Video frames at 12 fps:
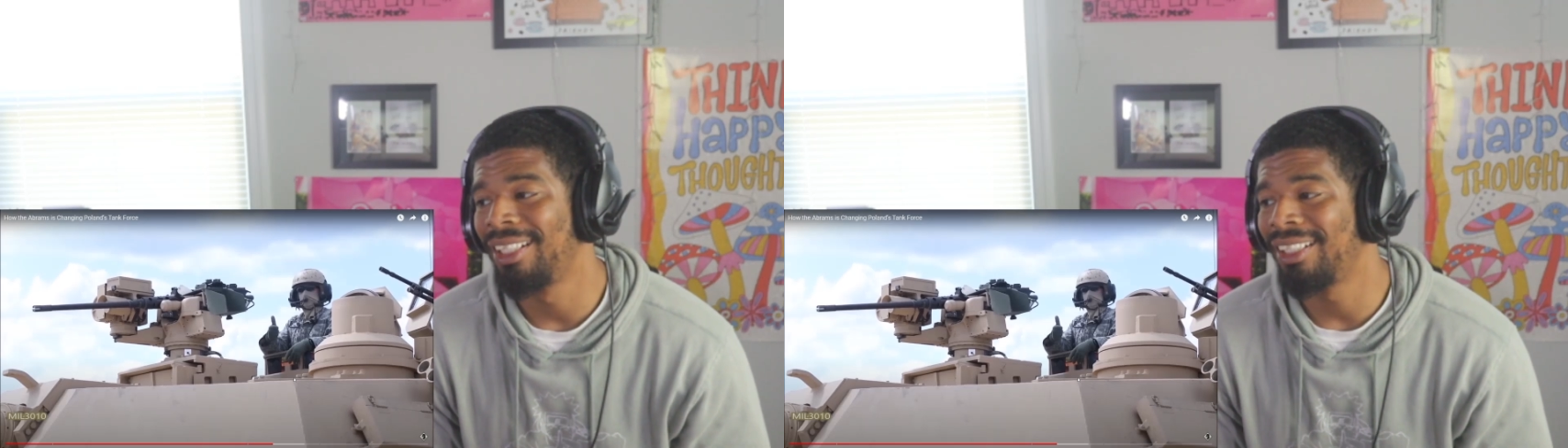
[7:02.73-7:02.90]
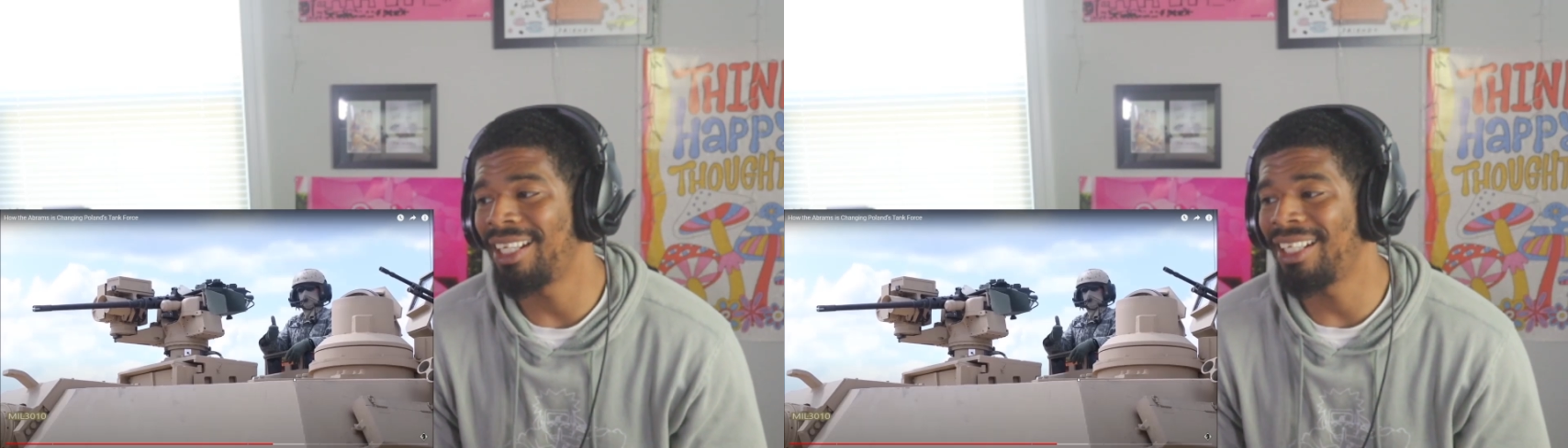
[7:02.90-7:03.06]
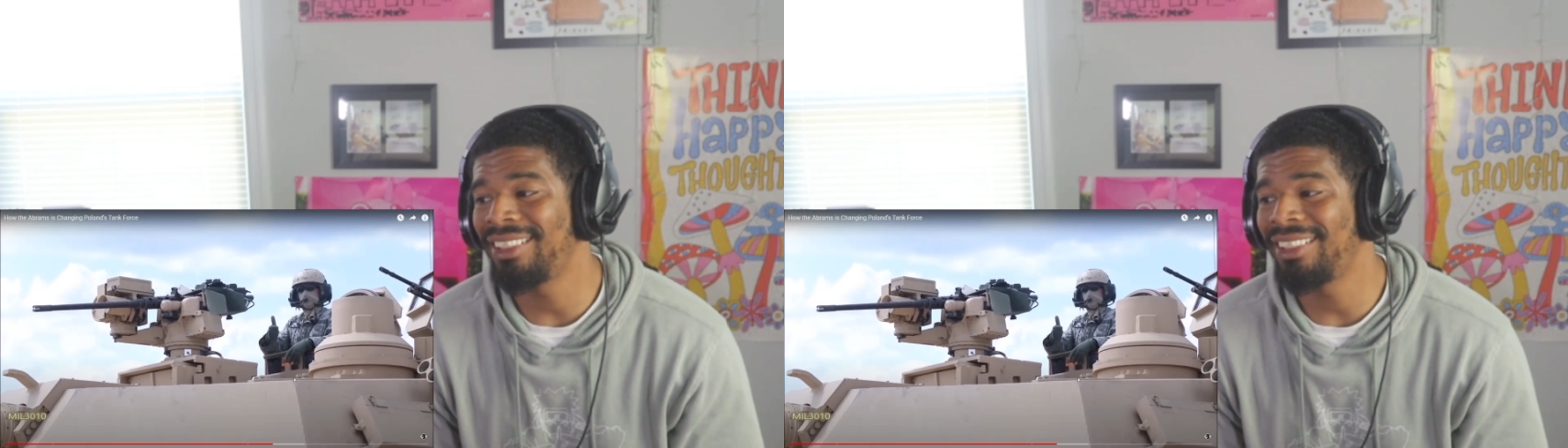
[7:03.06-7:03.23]

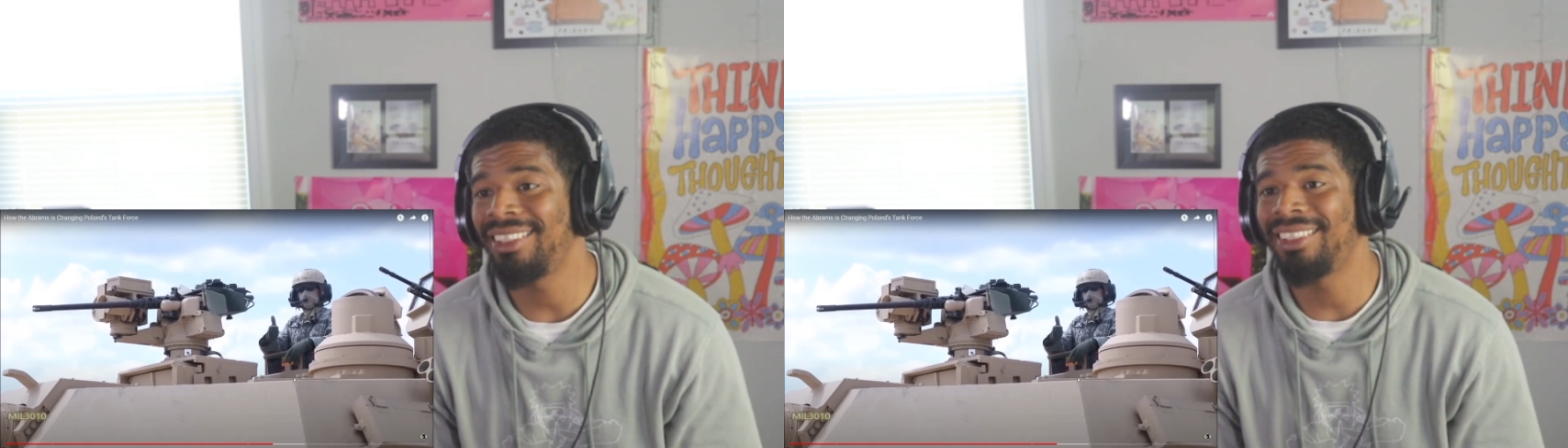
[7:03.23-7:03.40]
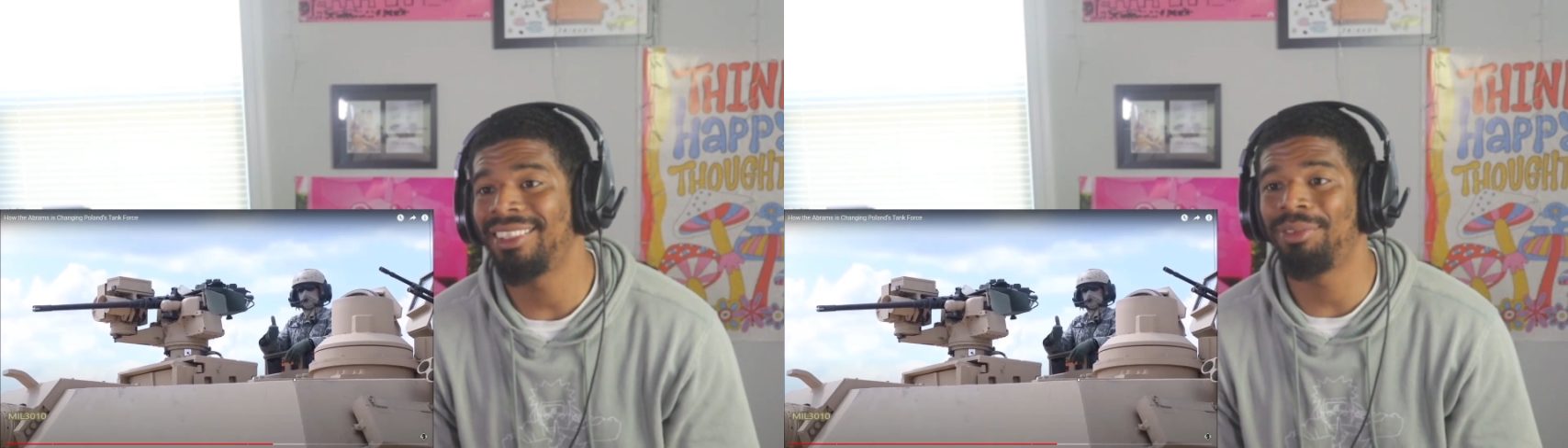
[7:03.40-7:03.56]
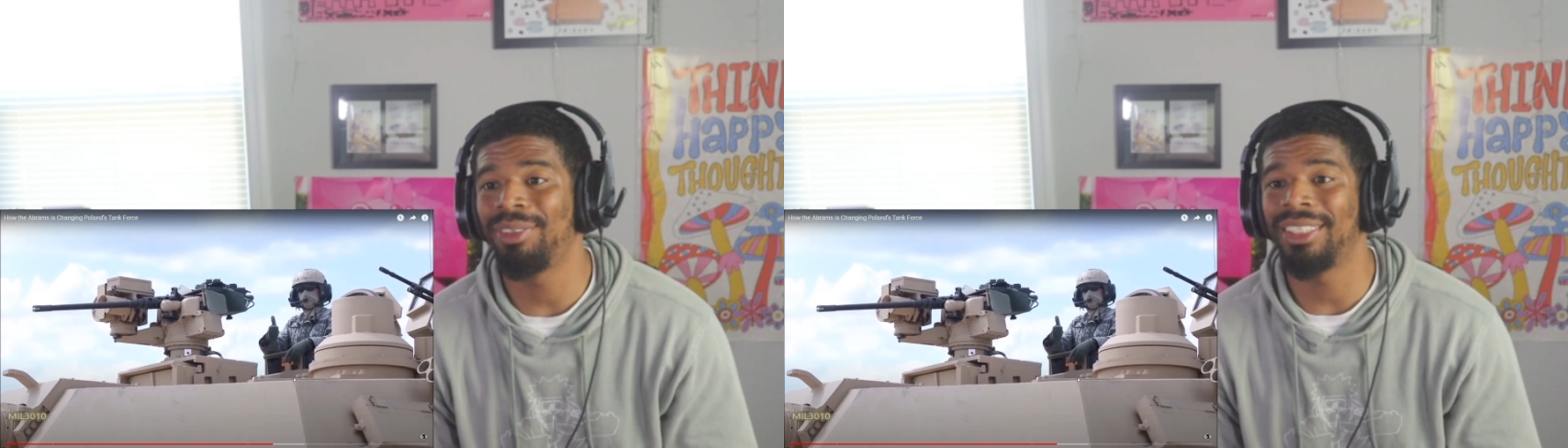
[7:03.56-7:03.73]

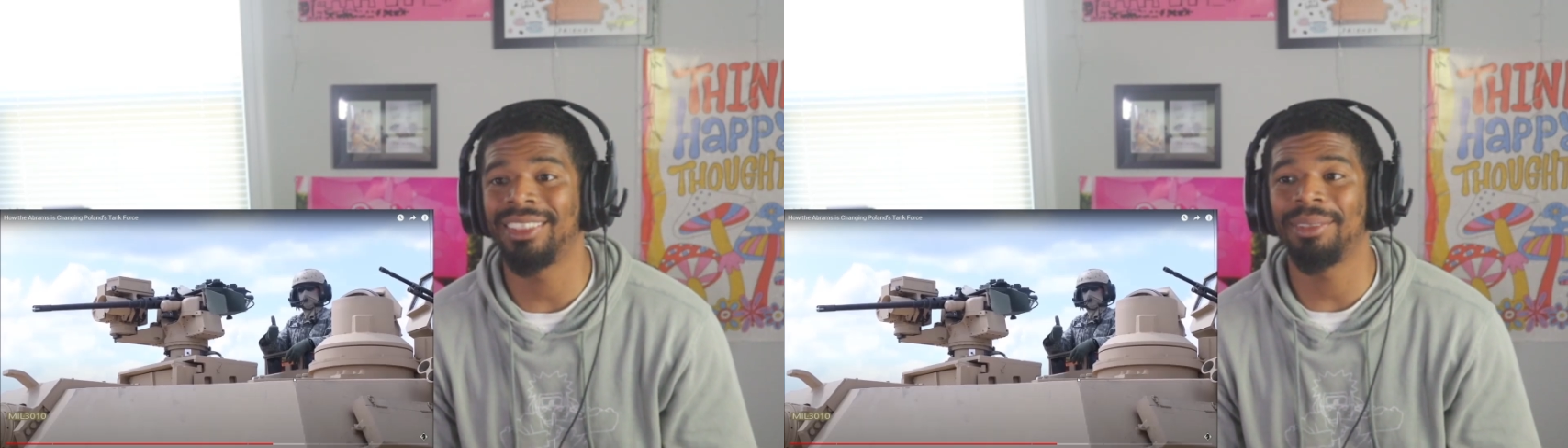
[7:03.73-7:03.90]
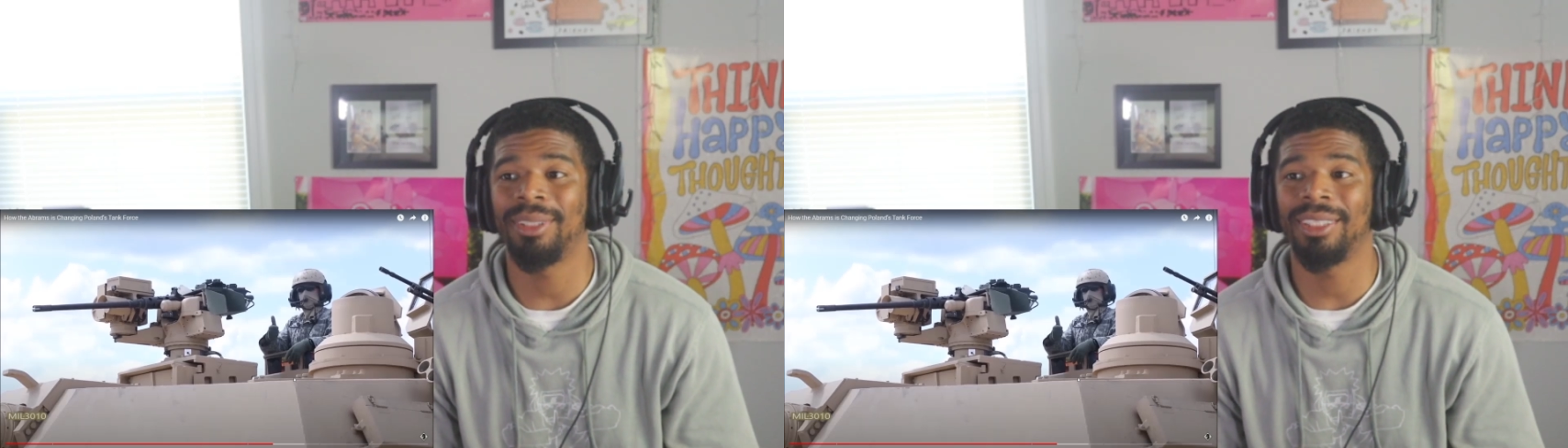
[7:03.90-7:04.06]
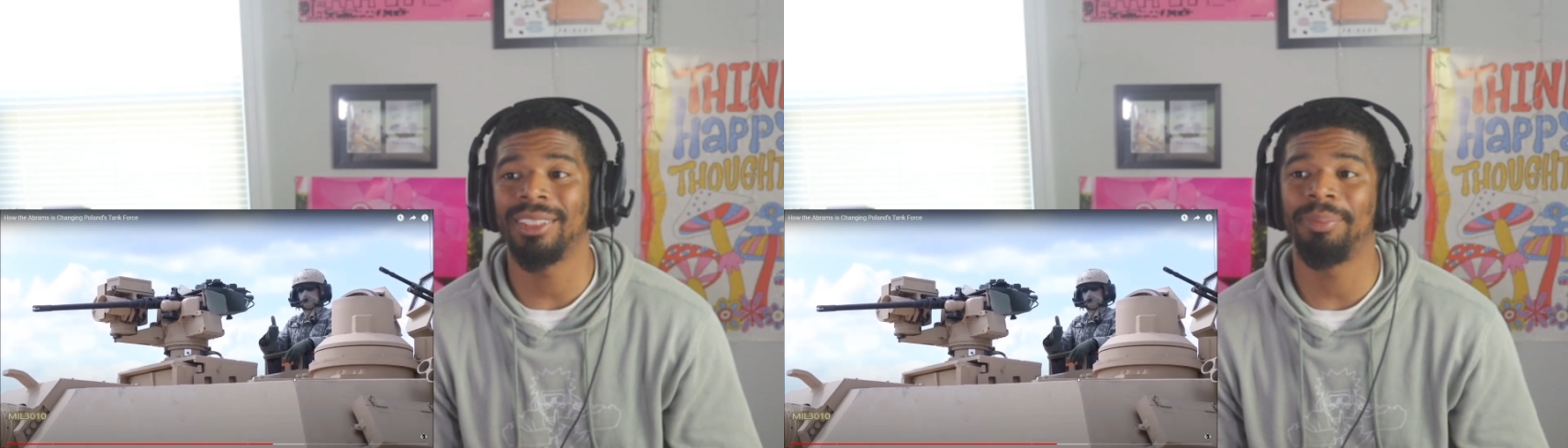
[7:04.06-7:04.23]
18th
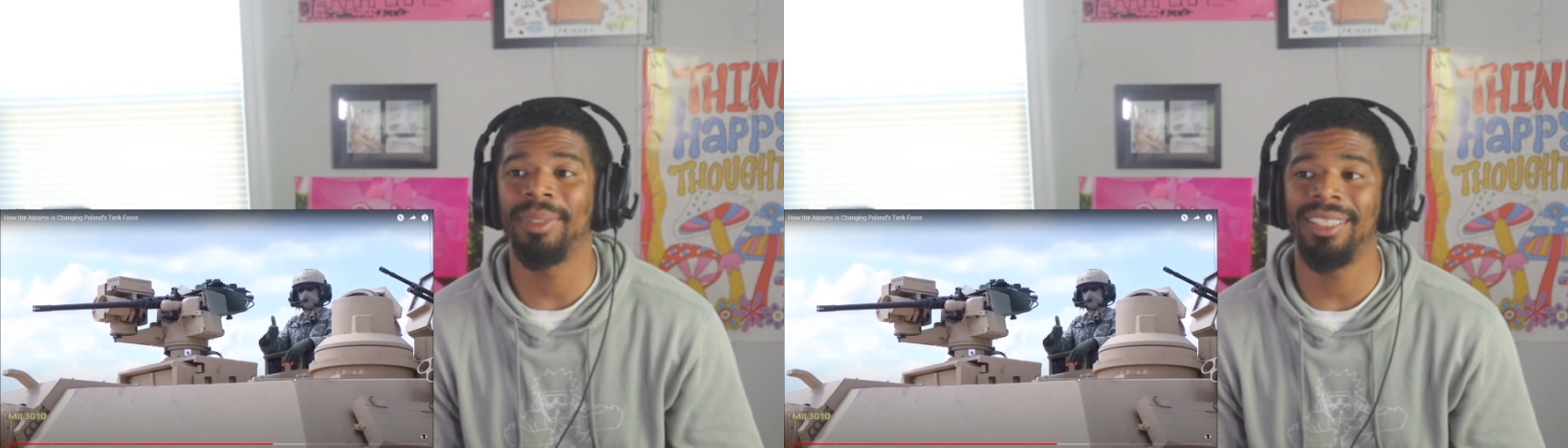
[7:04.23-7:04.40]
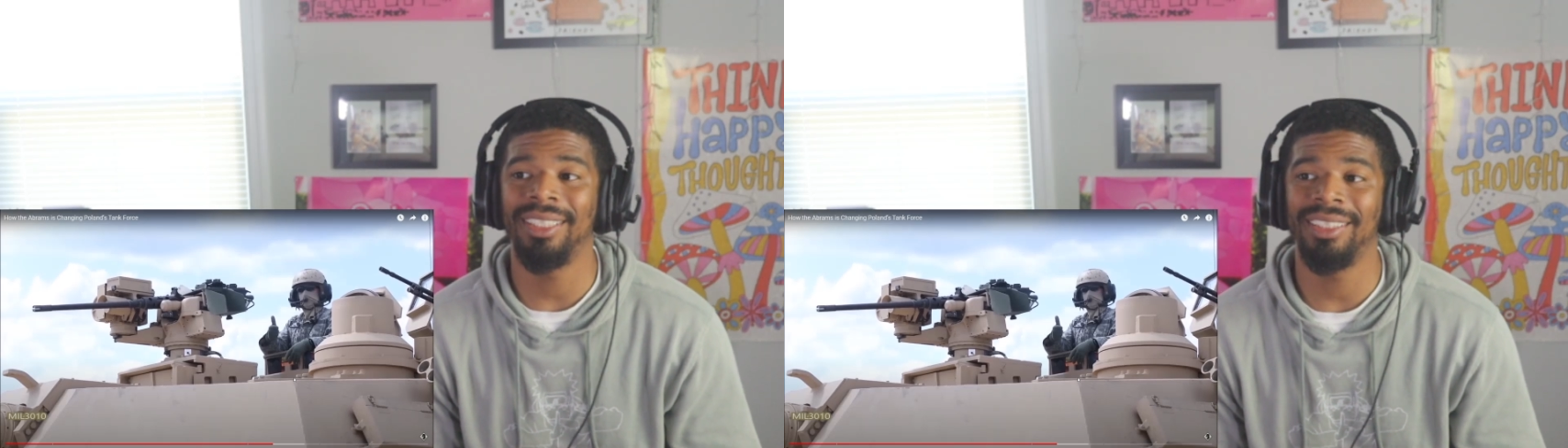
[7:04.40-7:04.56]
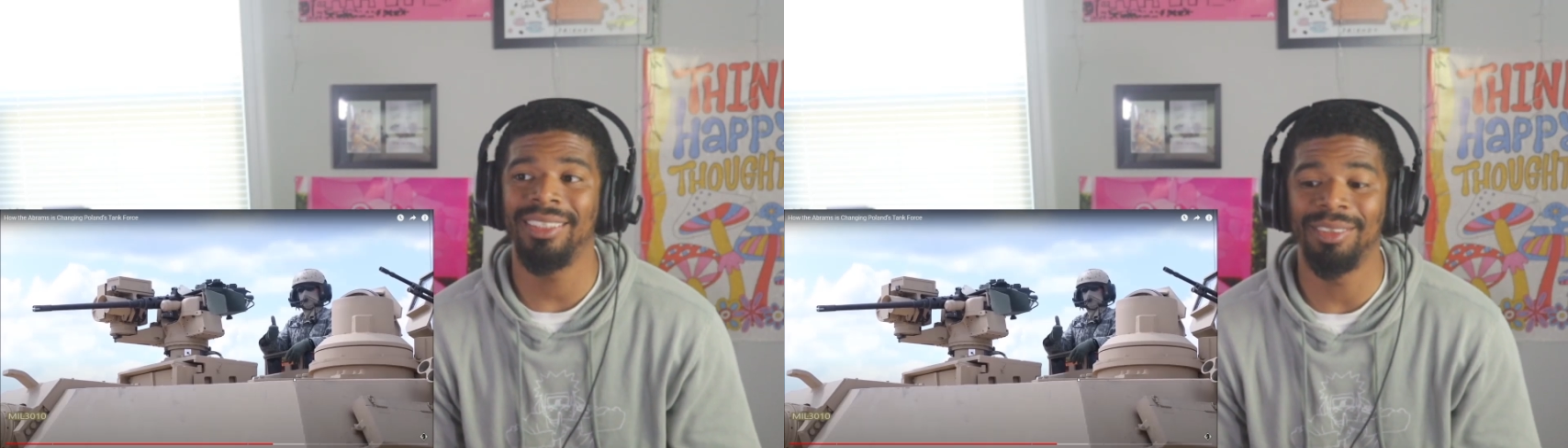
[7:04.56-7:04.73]
Division must be